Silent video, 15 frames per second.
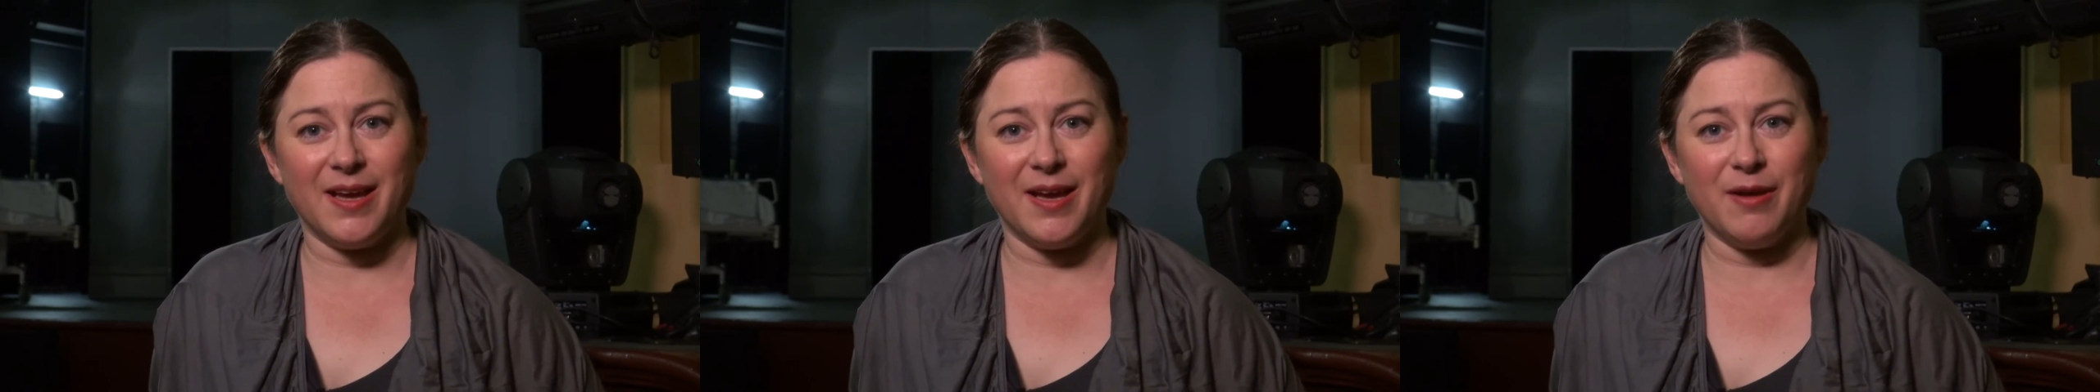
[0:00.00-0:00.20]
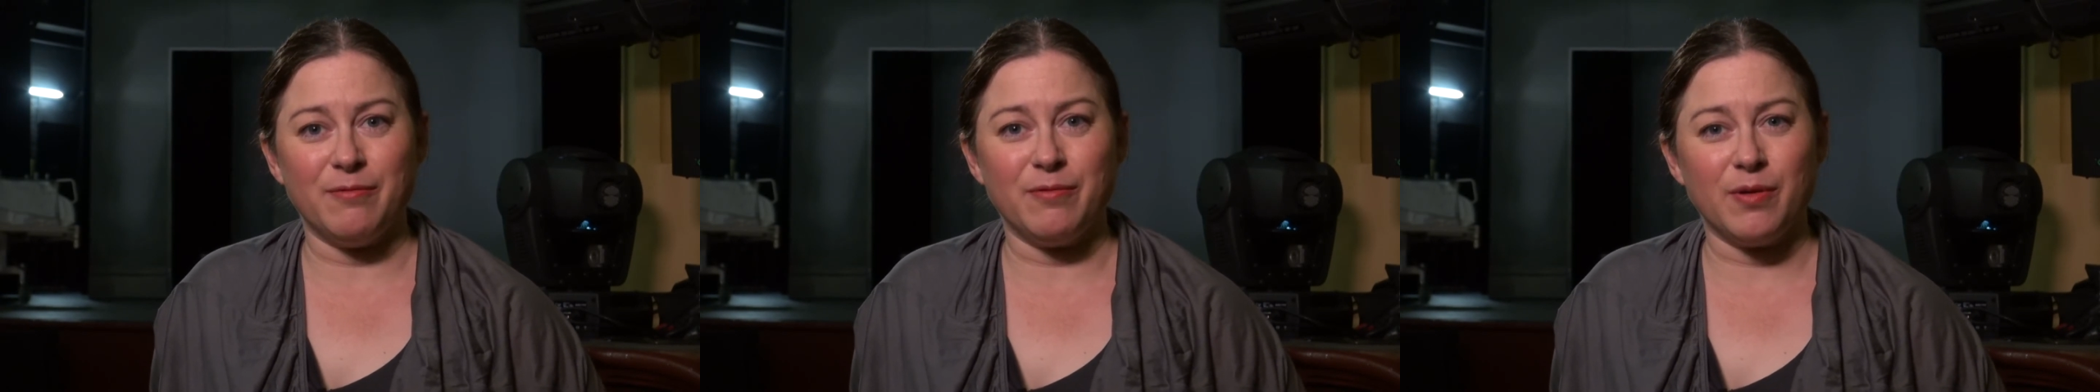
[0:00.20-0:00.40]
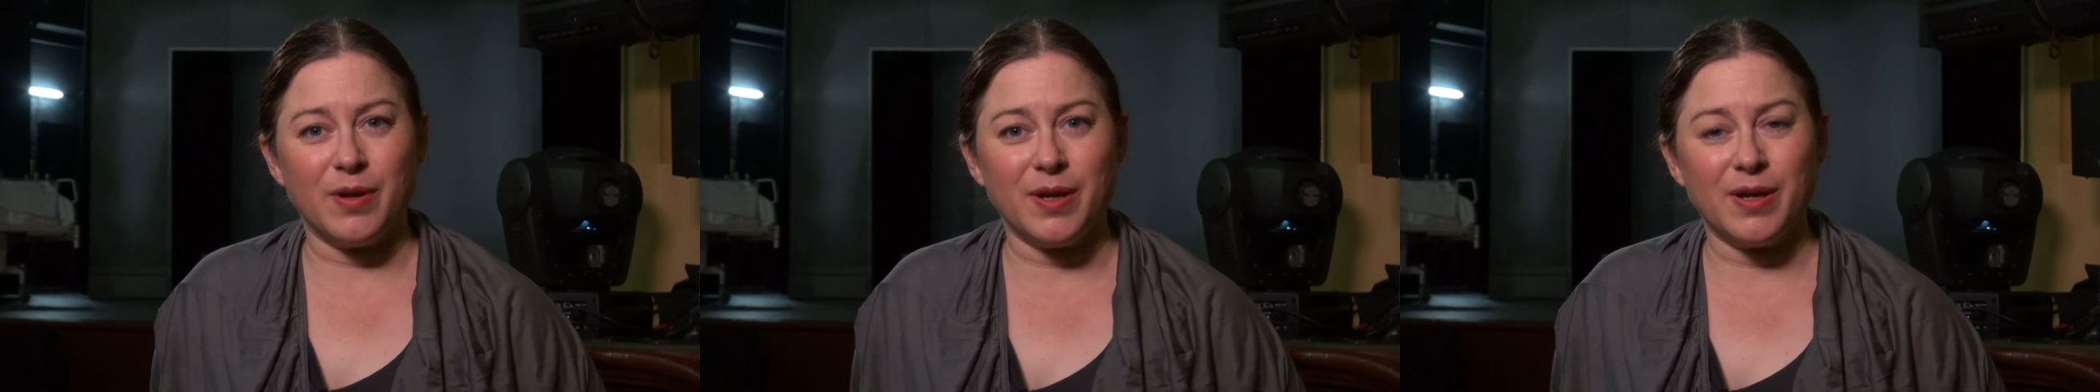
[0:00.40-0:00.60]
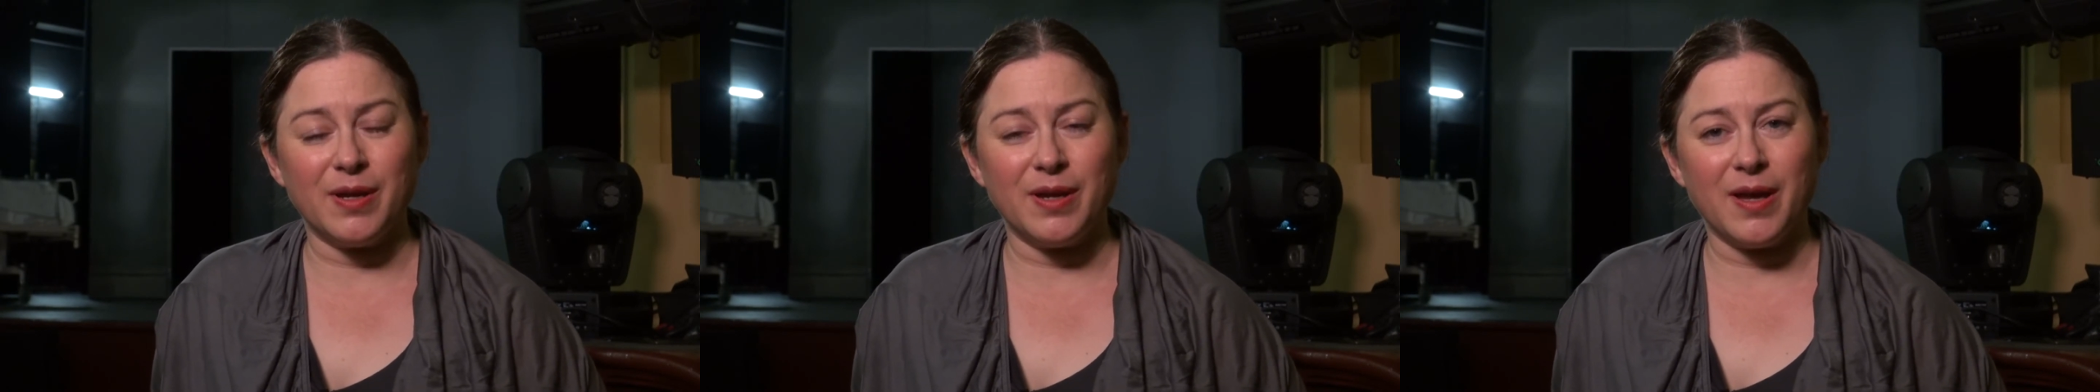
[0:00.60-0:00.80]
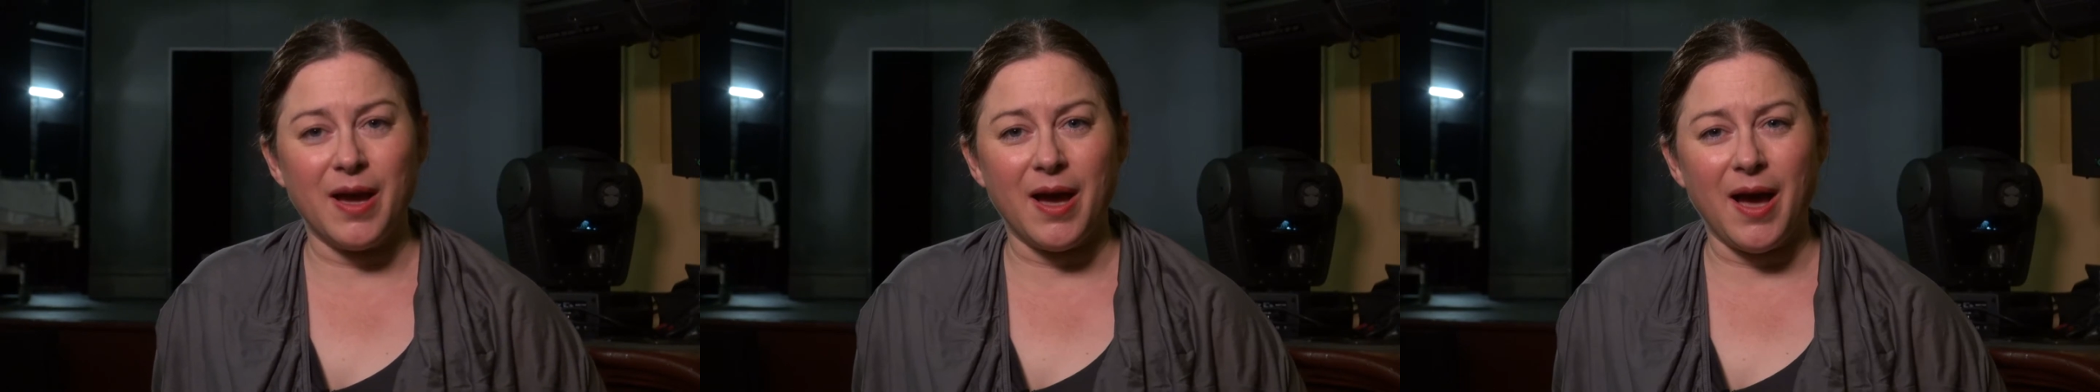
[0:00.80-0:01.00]
a very
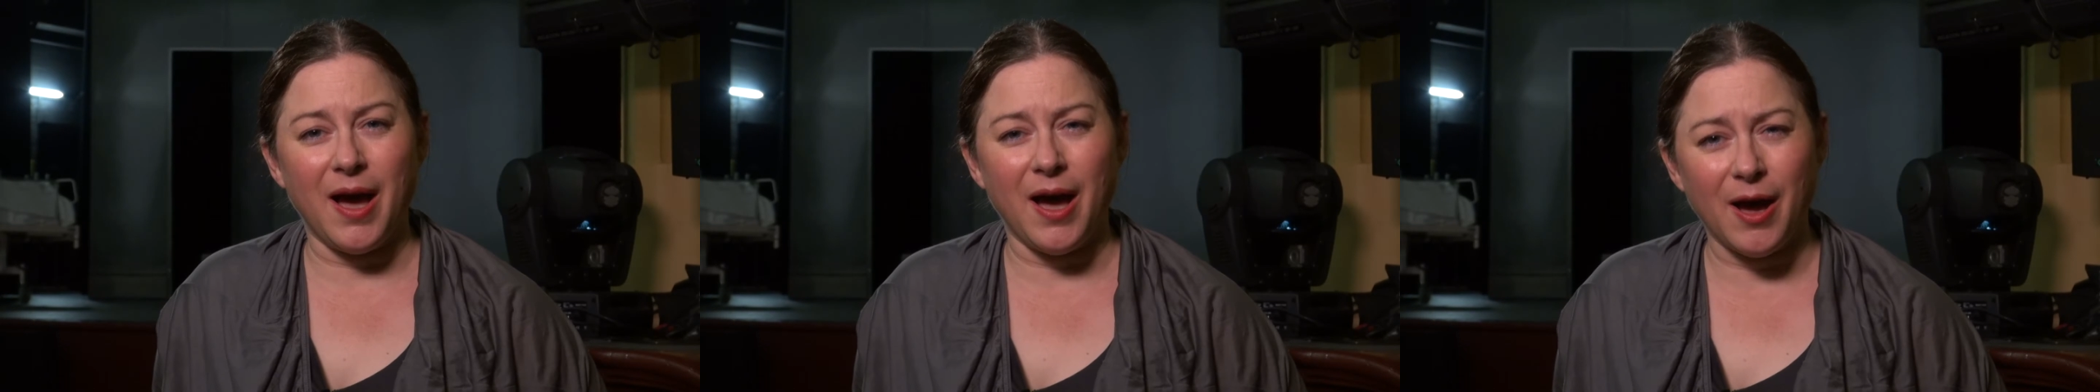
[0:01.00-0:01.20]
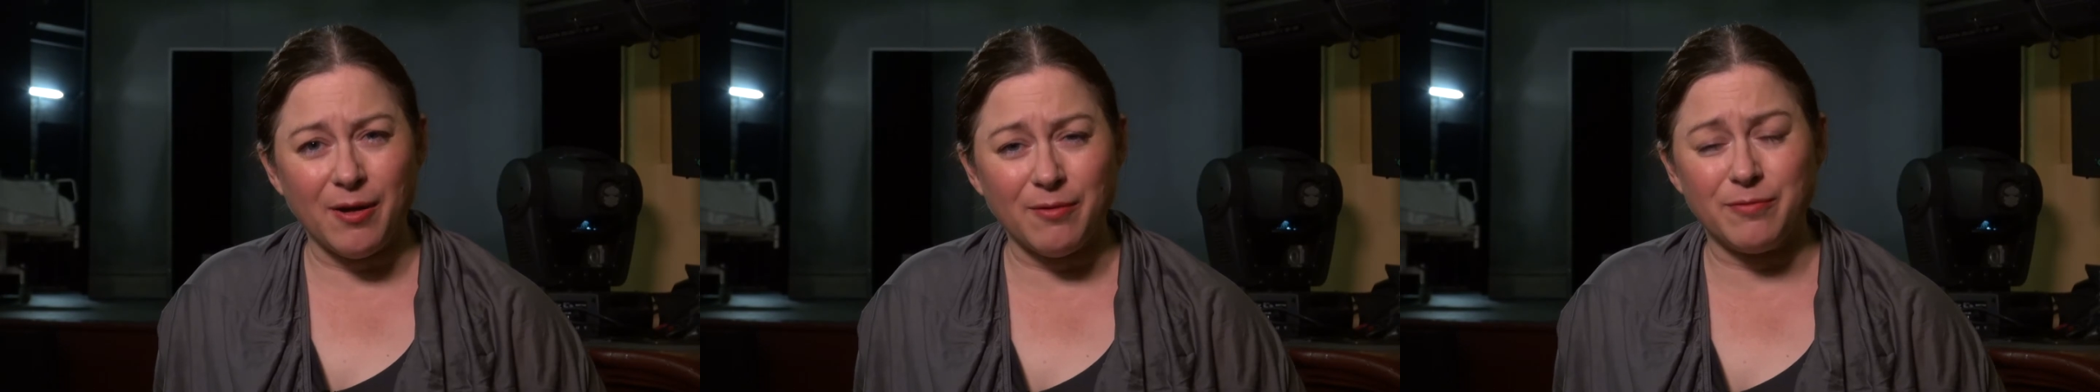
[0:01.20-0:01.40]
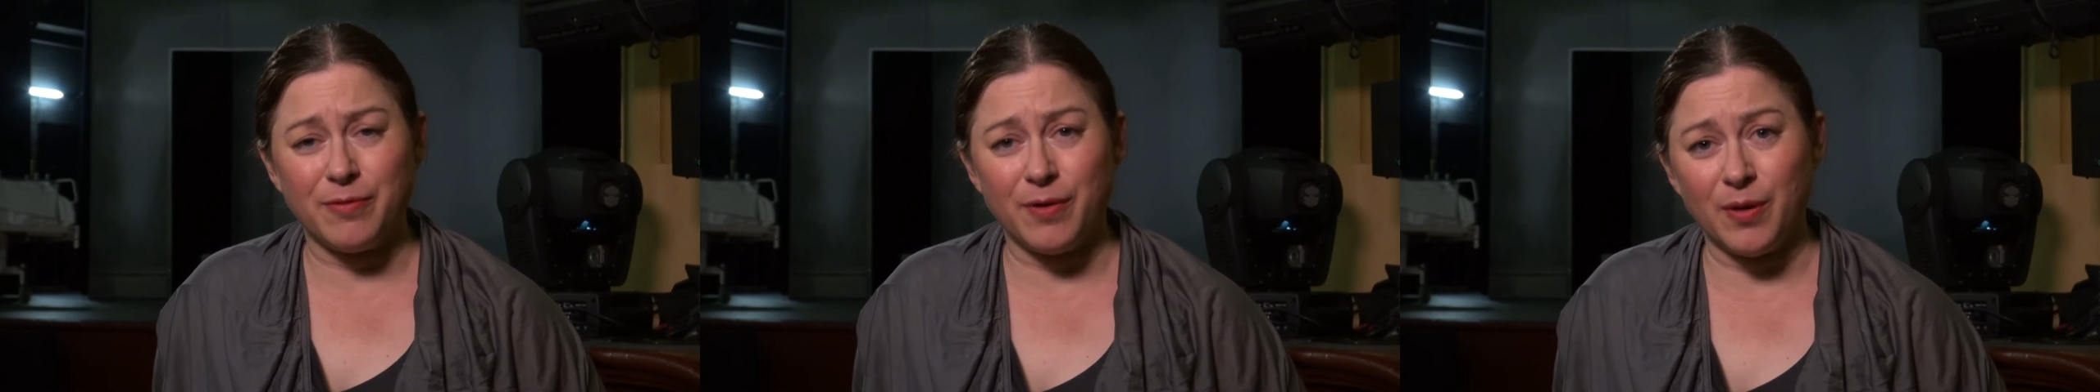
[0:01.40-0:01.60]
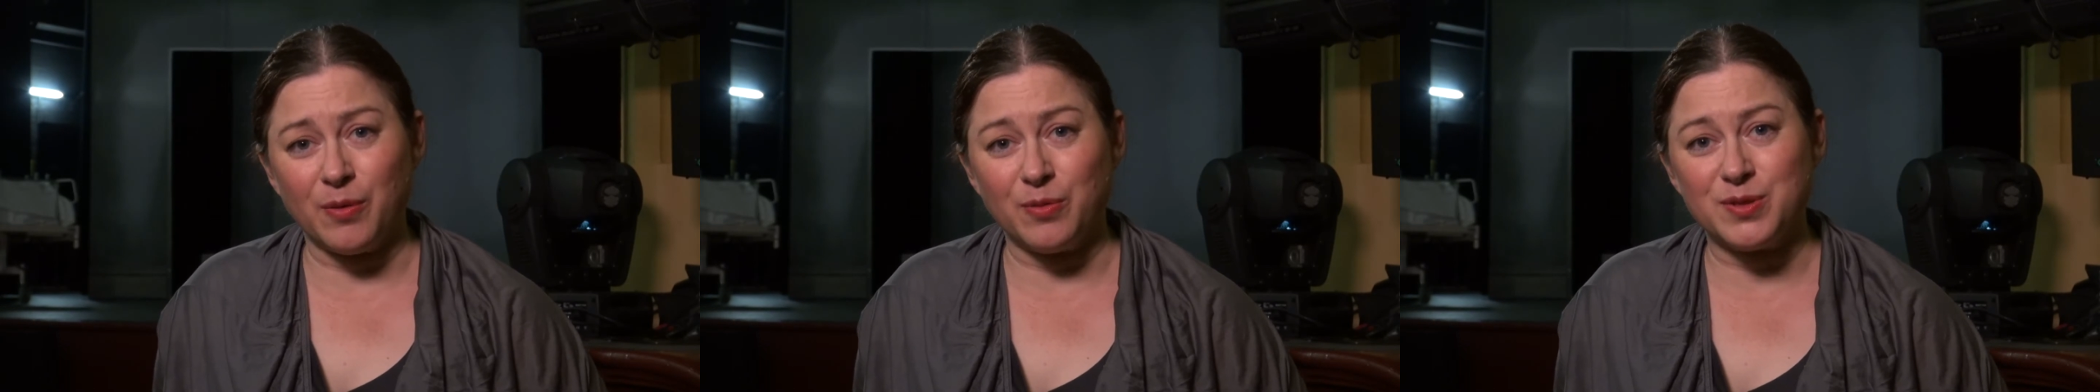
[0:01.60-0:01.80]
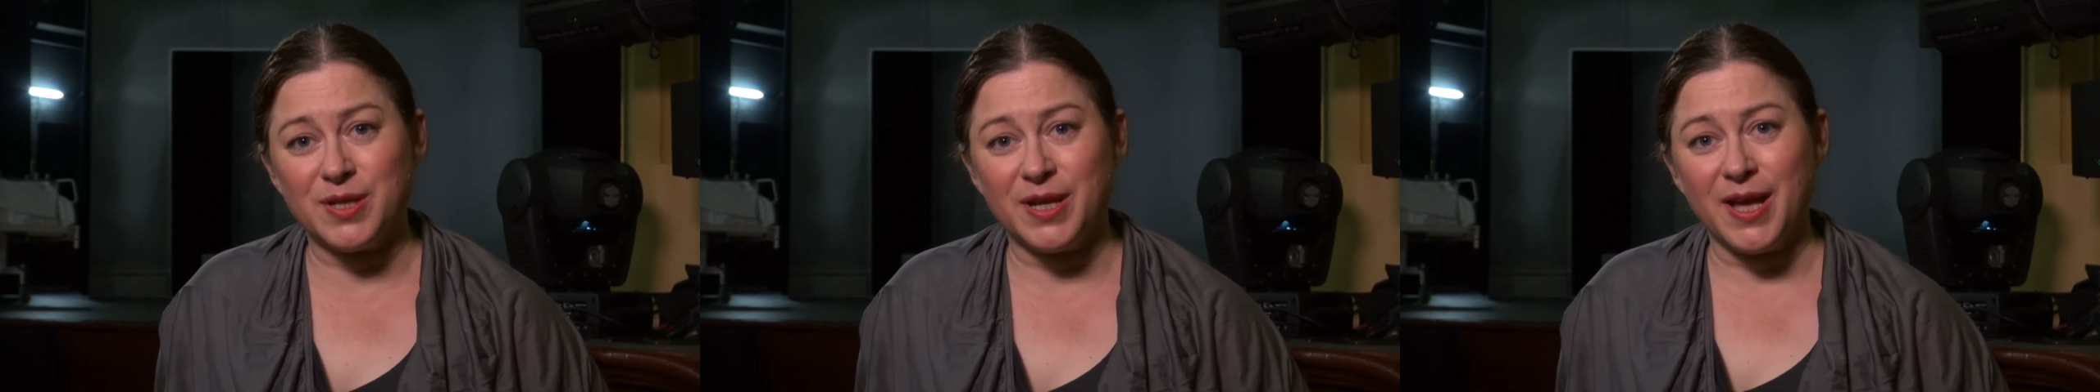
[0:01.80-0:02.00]
heartfelt